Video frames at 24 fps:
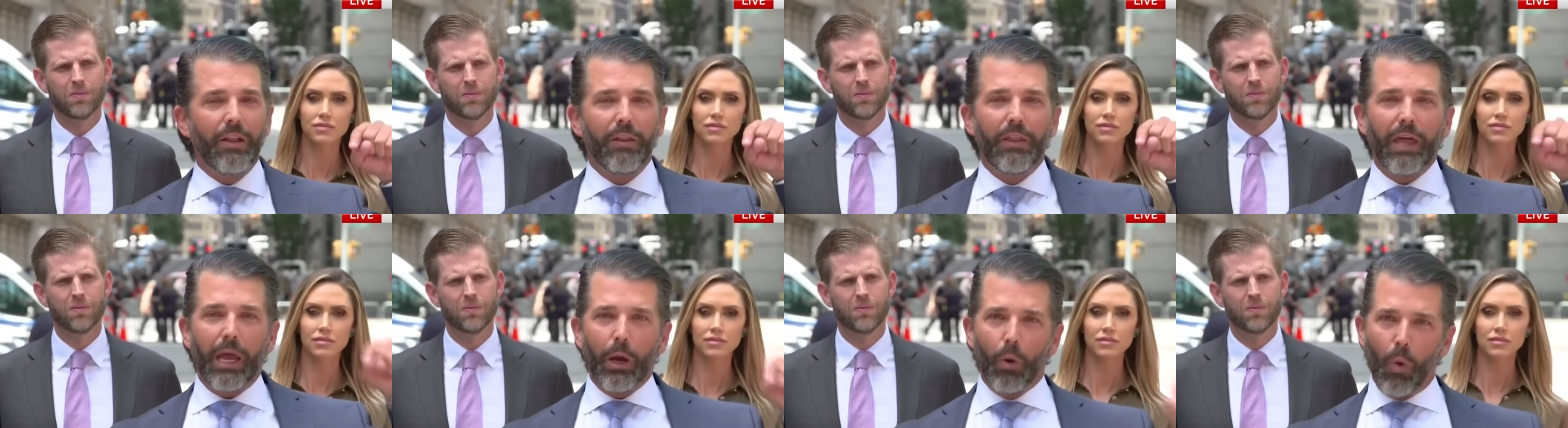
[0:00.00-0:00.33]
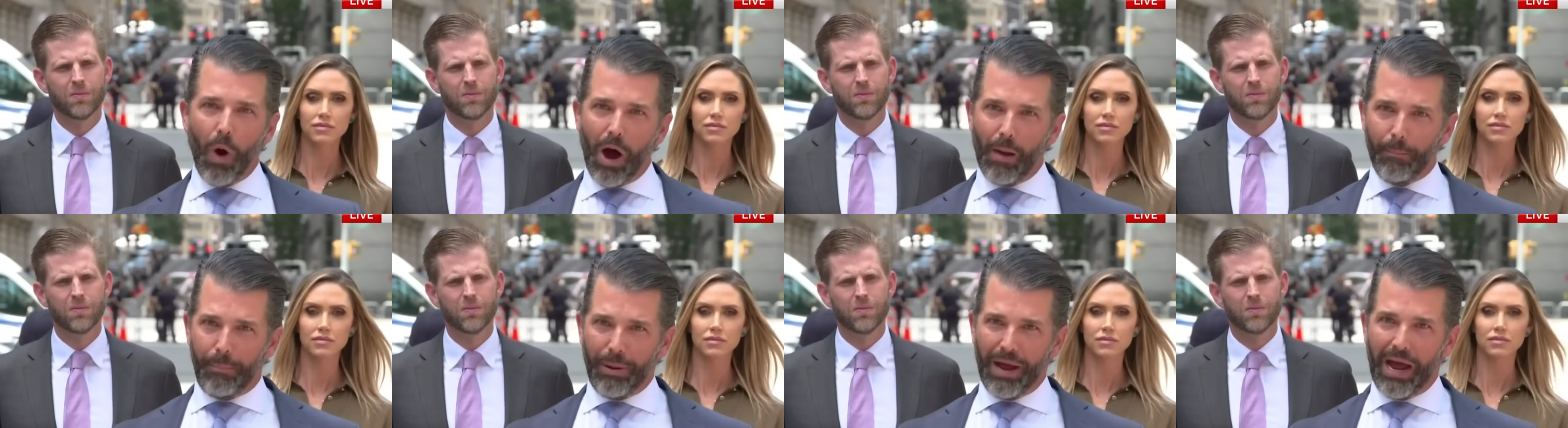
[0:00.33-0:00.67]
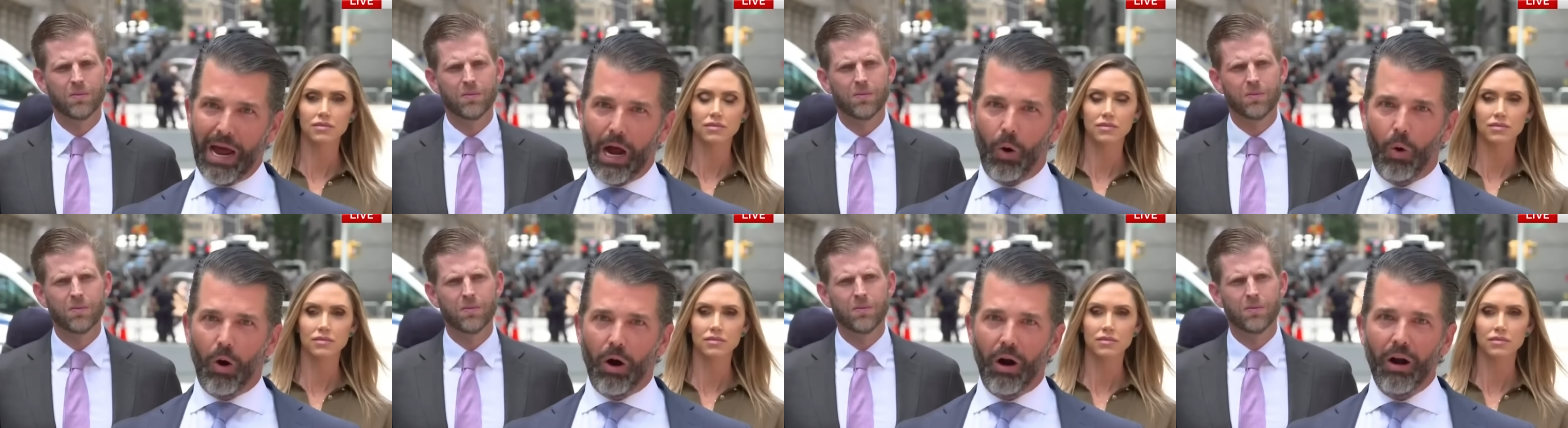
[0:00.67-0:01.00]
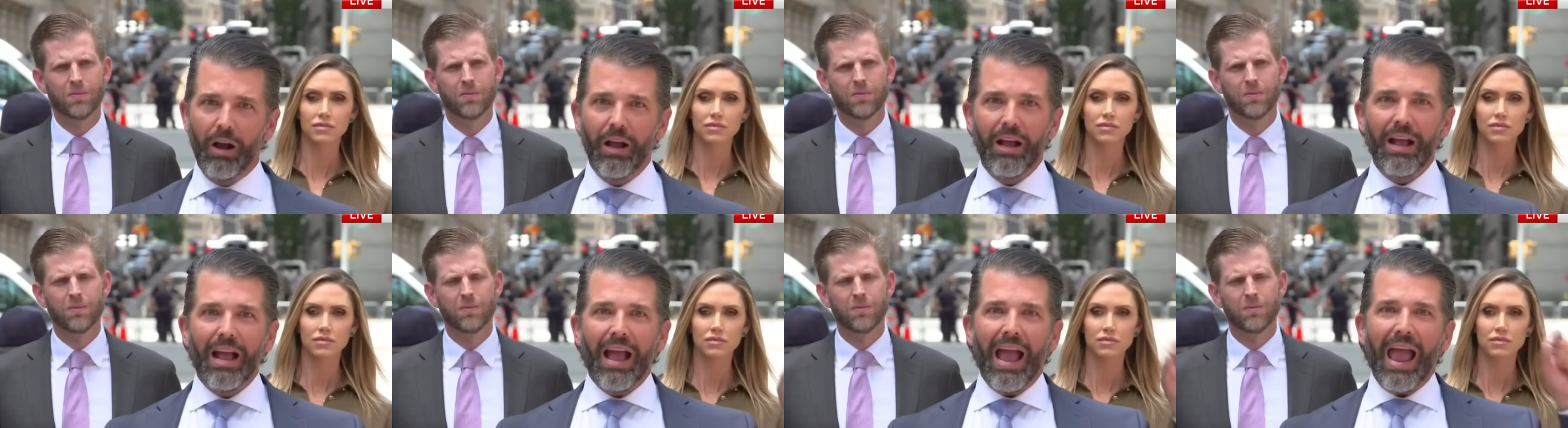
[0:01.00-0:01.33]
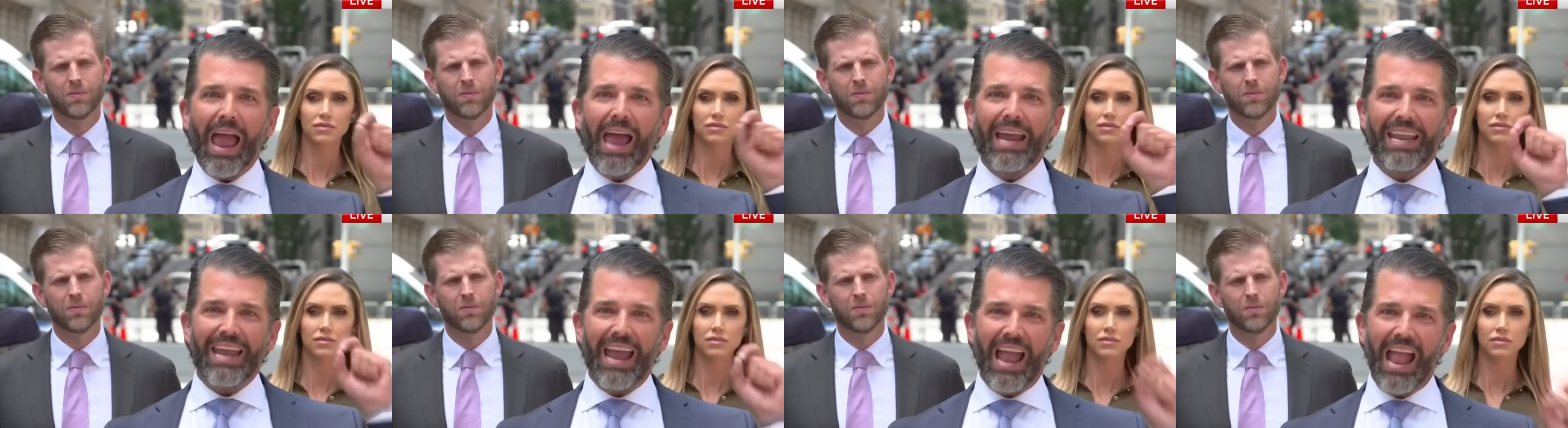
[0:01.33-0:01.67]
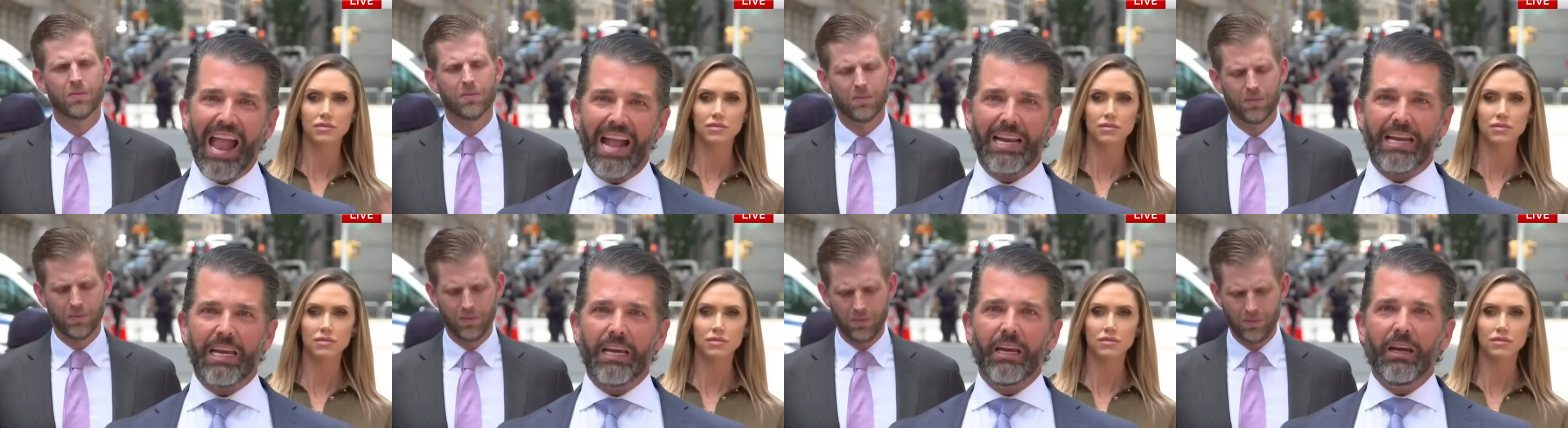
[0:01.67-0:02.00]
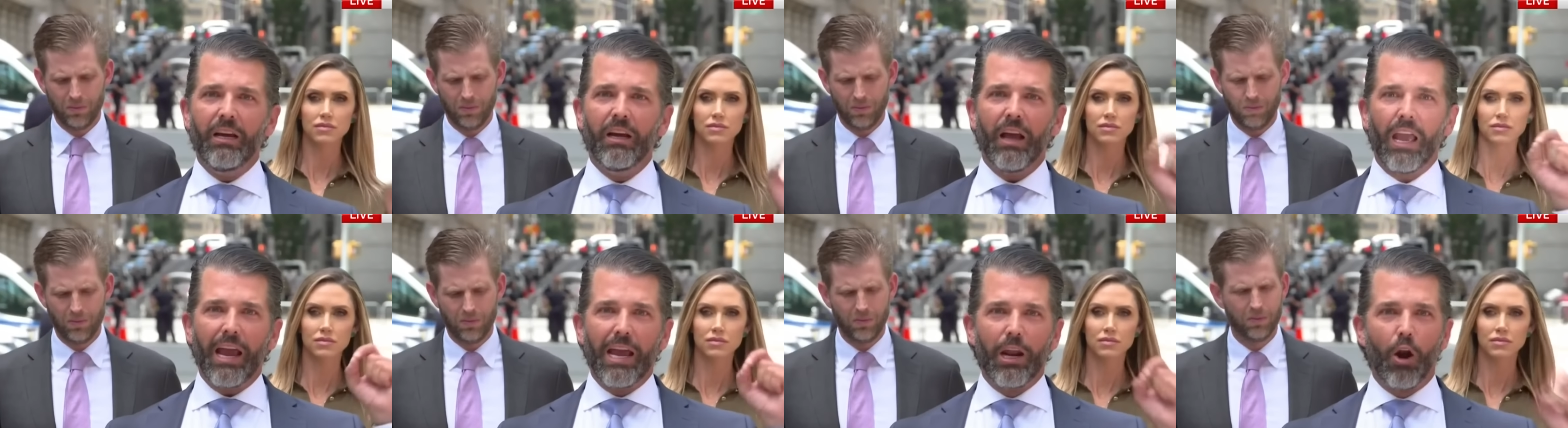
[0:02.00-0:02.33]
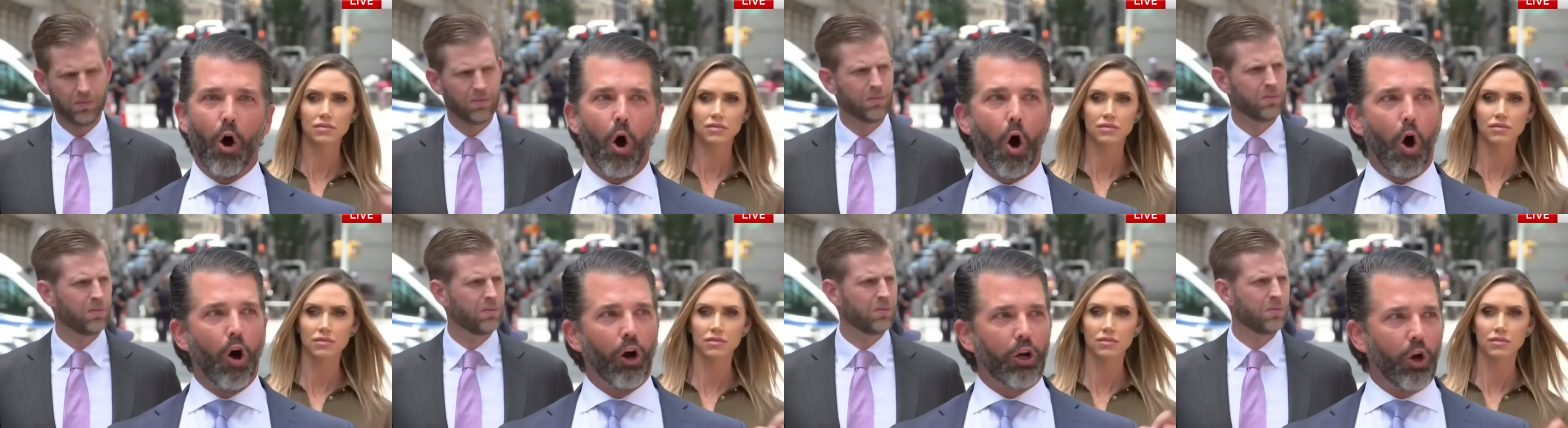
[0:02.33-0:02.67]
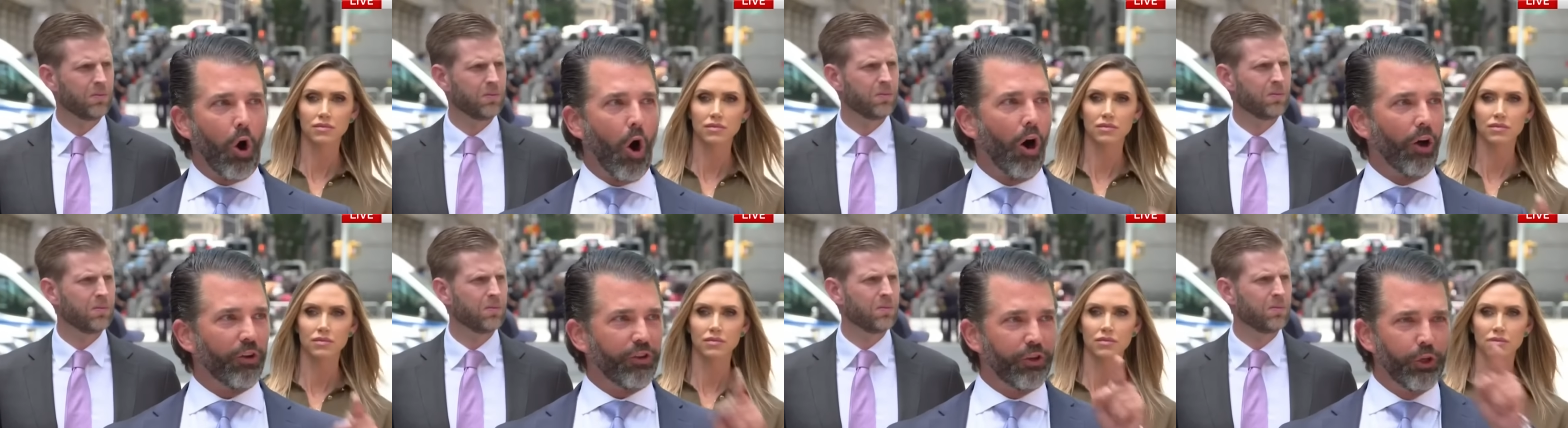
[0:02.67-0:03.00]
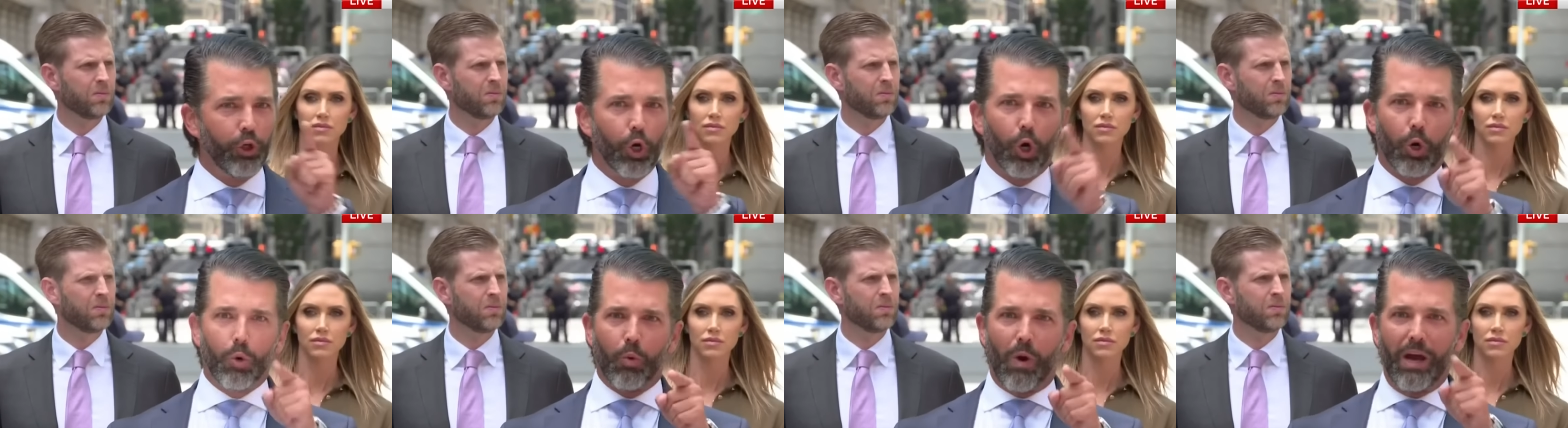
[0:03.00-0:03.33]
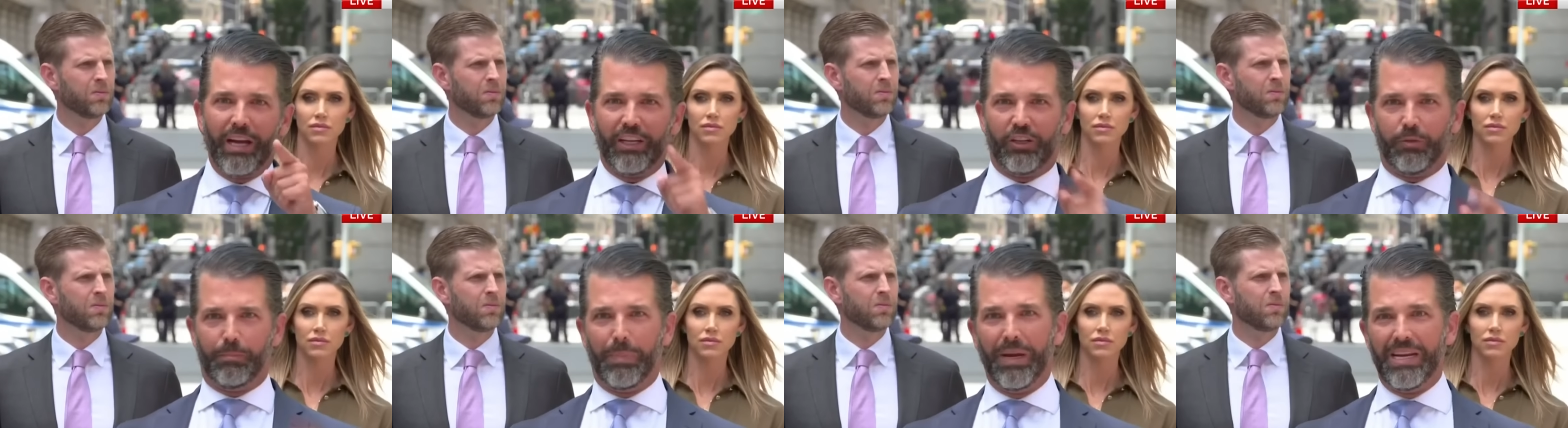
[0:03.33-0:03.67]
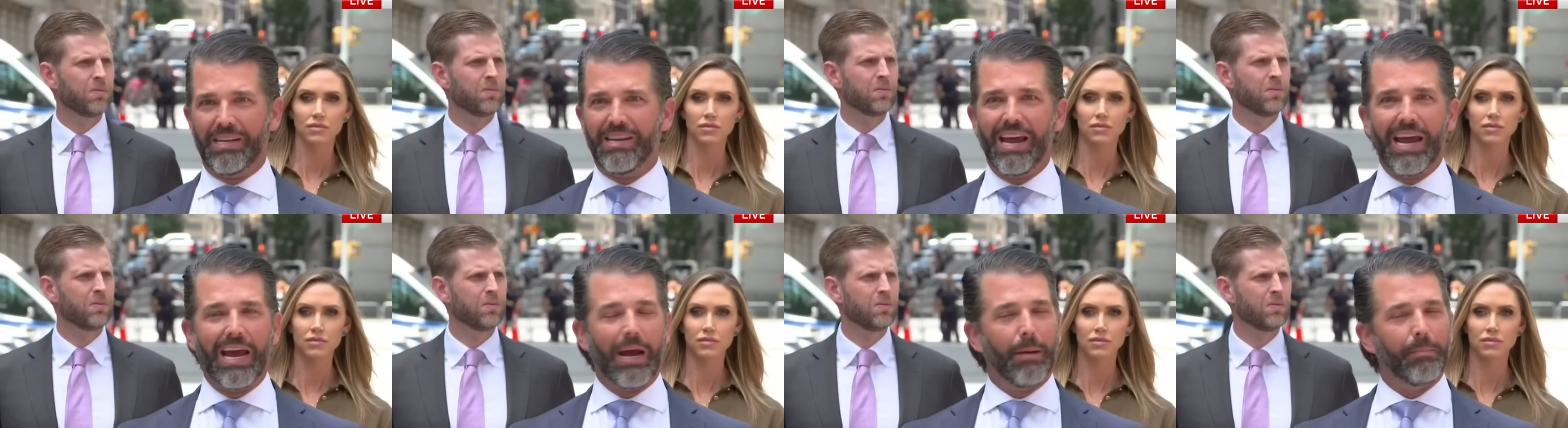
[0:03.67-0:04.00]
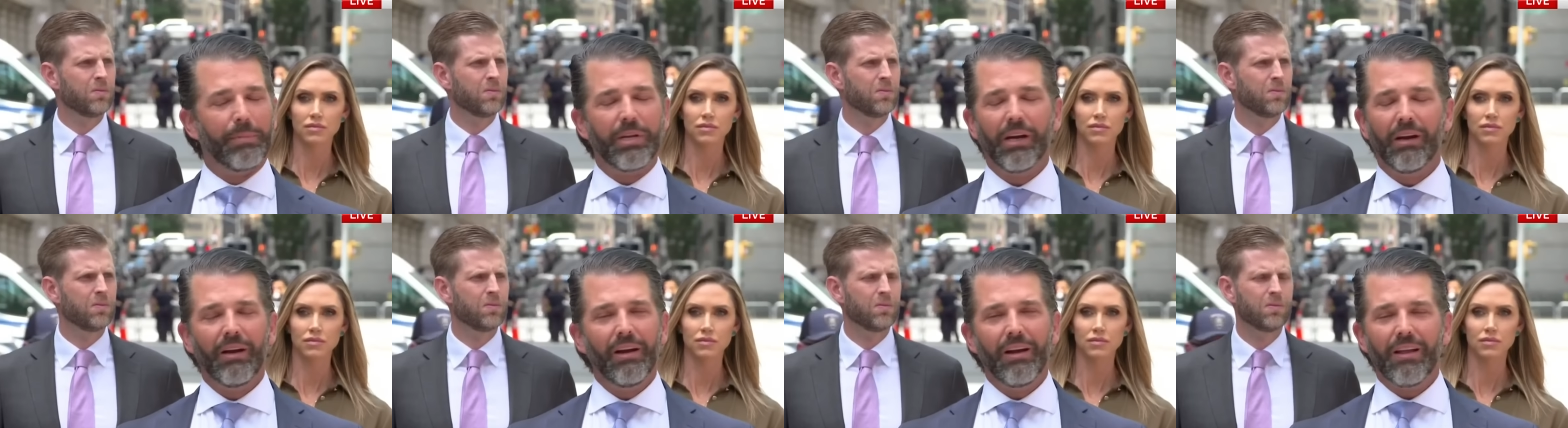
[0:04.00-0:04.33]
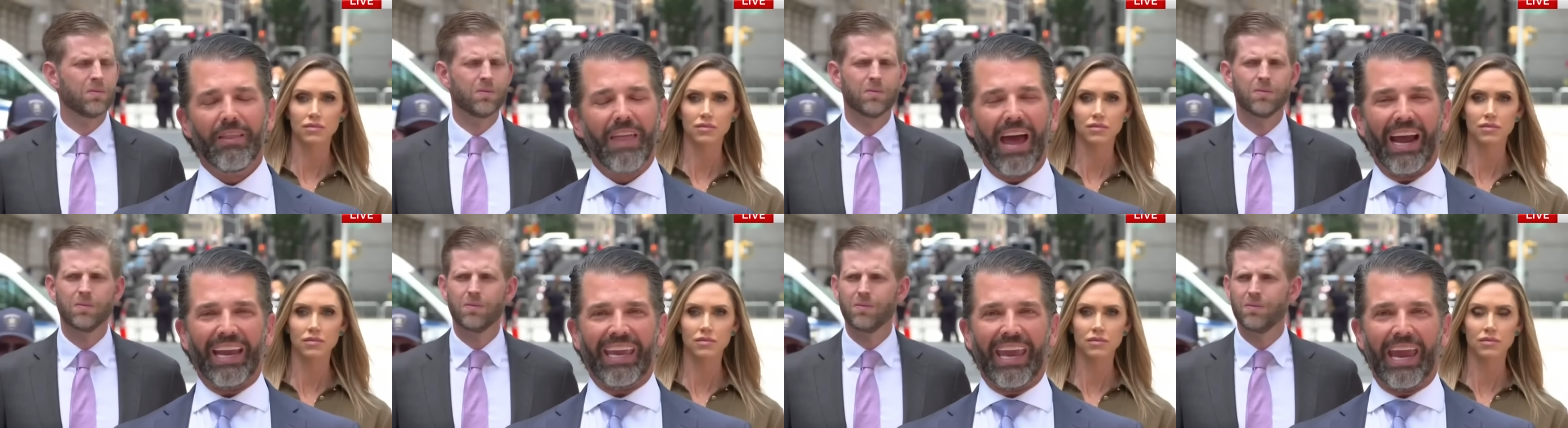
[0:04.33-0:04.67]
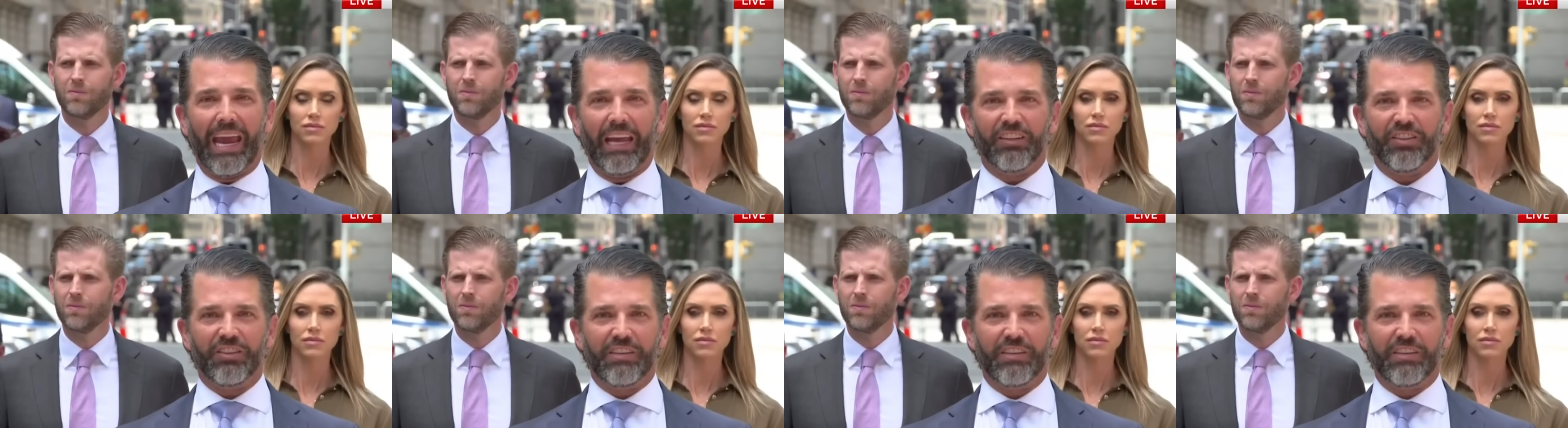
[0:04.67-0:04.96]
Speaker 1: They want power at any and all costs, your rights be damned. That can't